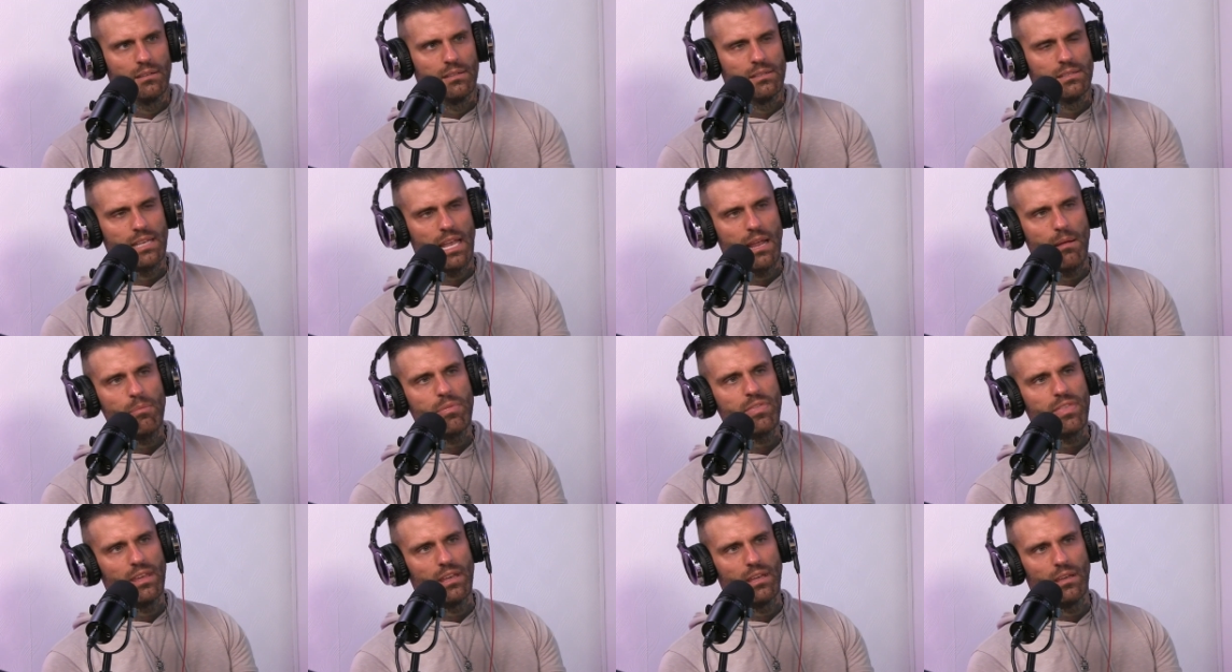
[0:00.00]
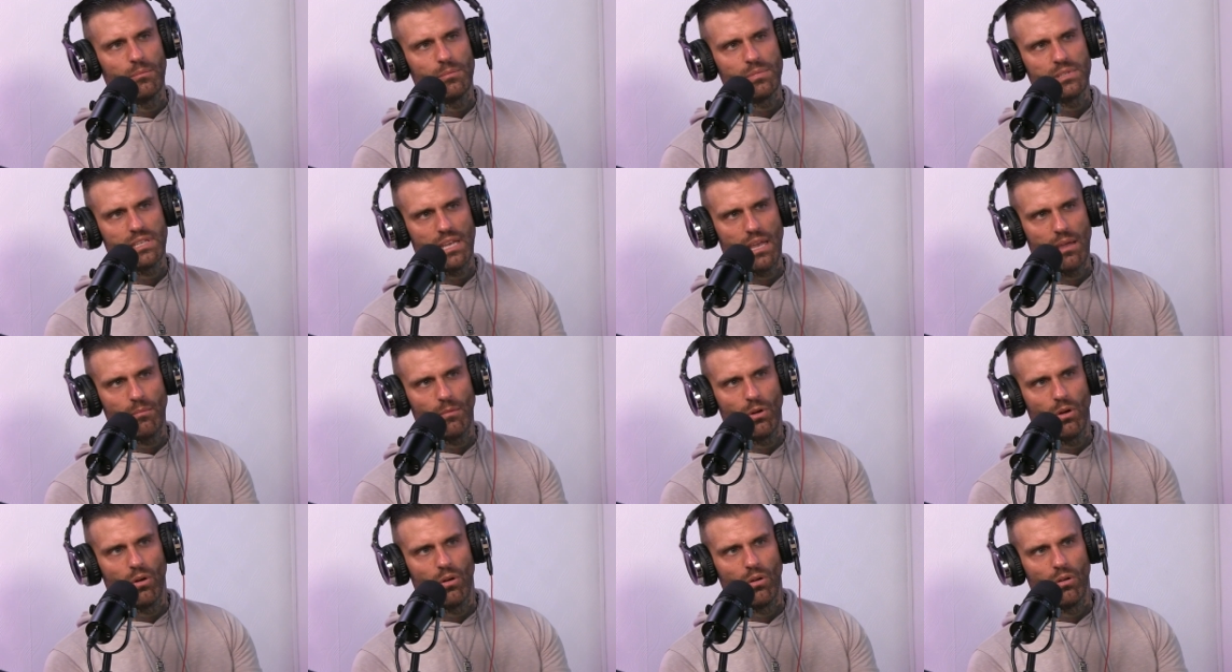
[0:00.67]
Same theme,
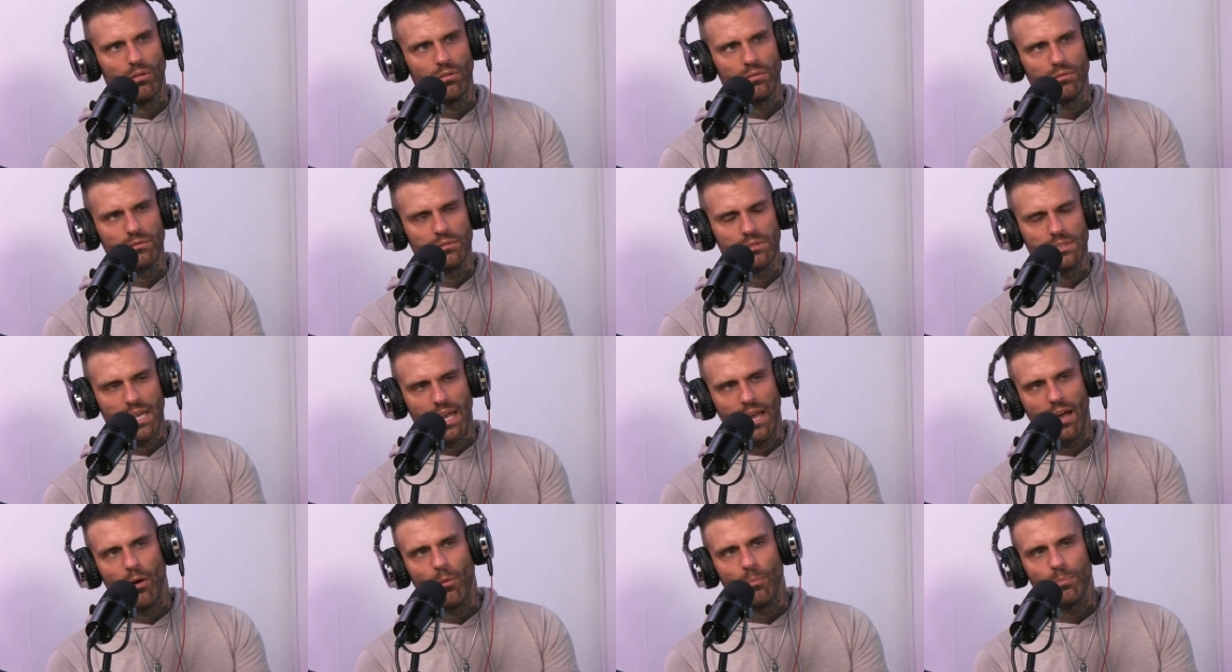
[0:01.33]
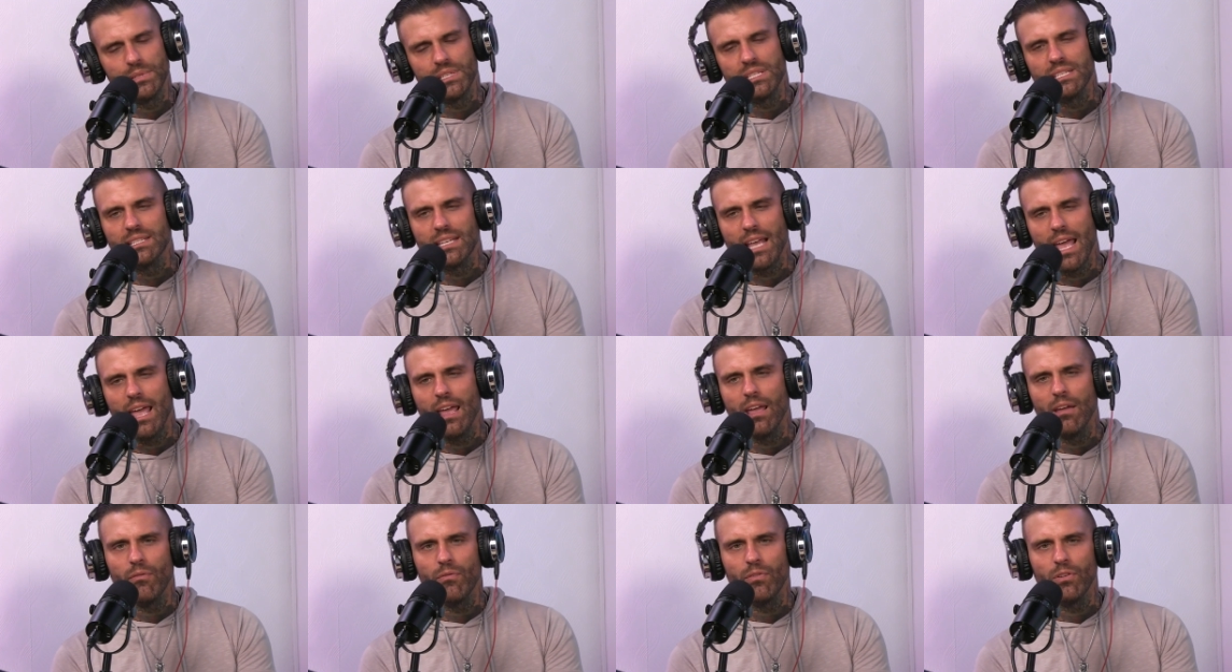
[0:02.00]
same goal, to help
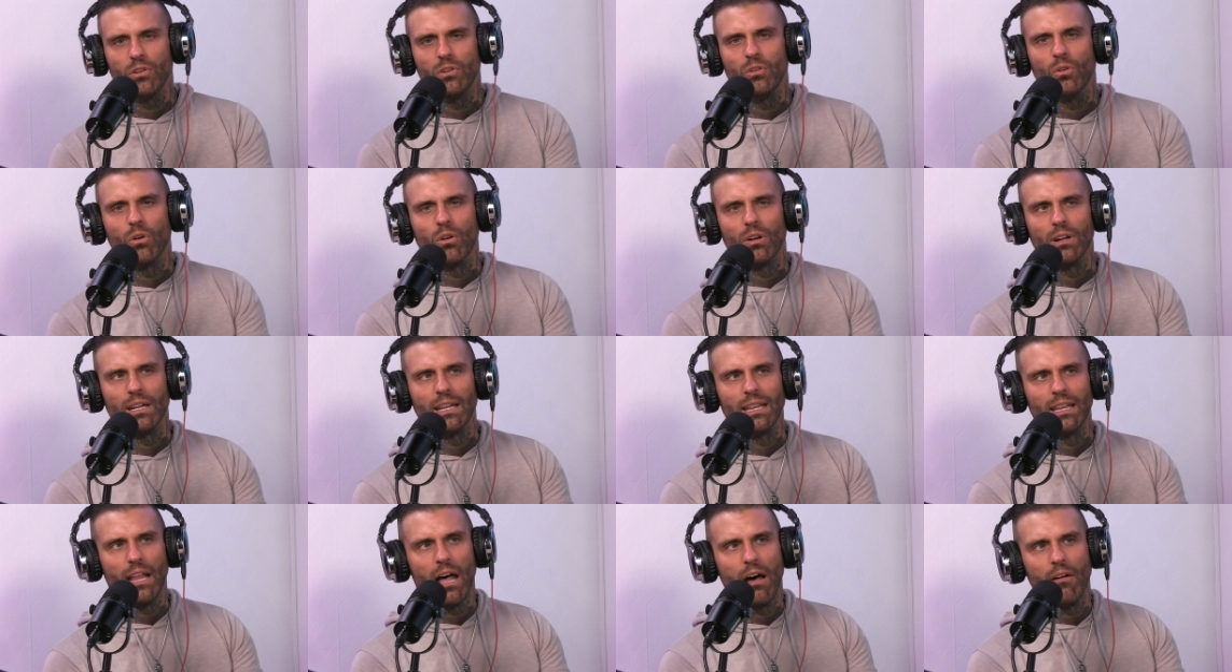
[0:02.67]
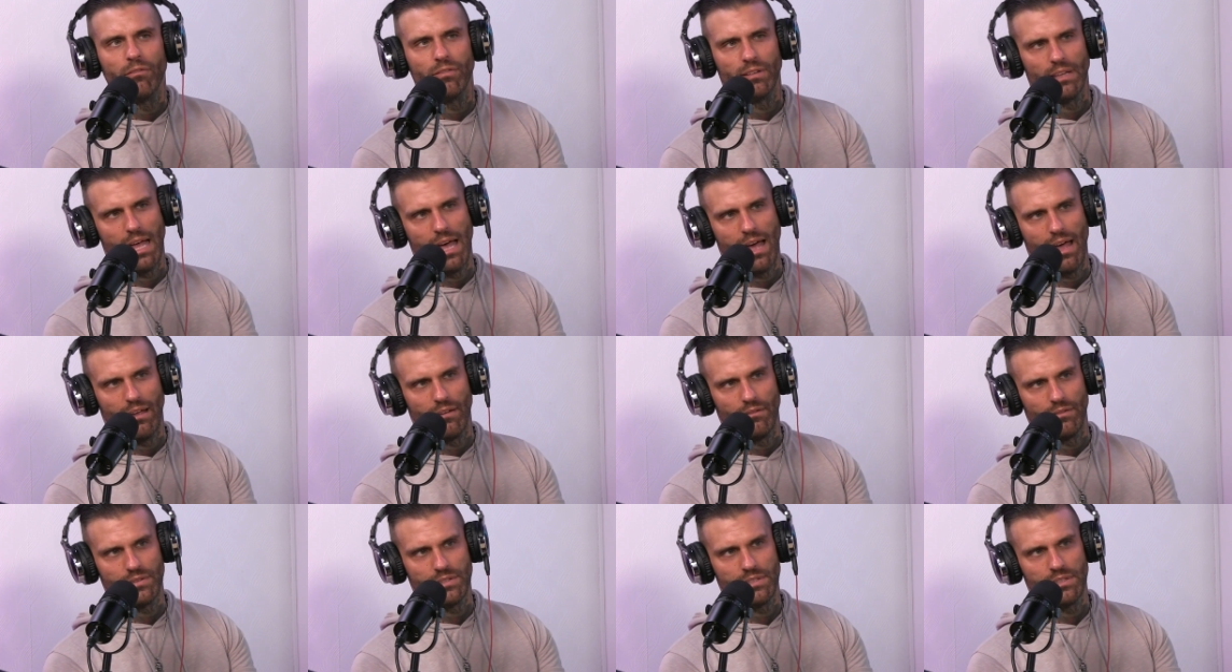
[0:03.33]
save your love
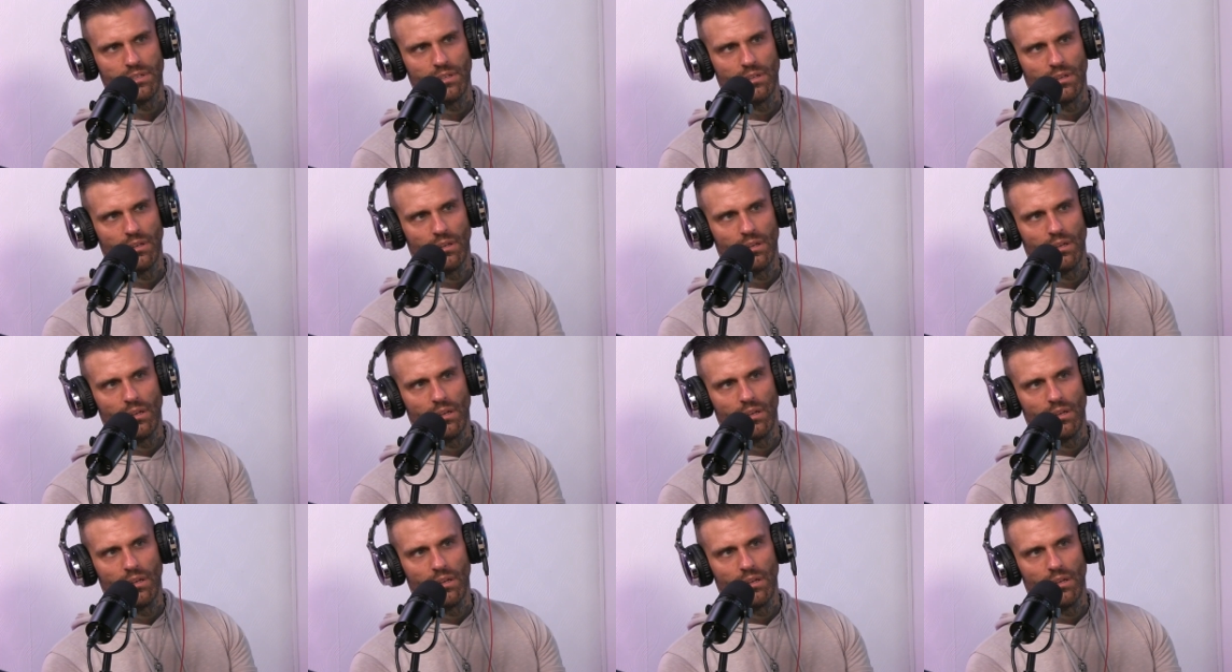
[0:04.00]
lives.